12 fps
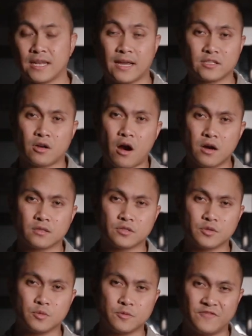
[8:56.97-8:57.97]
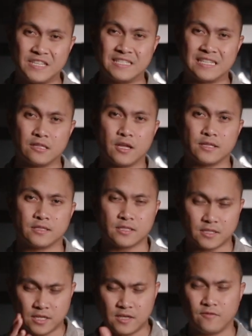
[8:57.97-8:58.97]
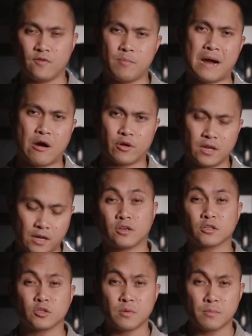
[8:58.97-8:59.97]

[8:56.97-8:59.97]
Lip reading: and I talked to VZ Lens Steve about it, talked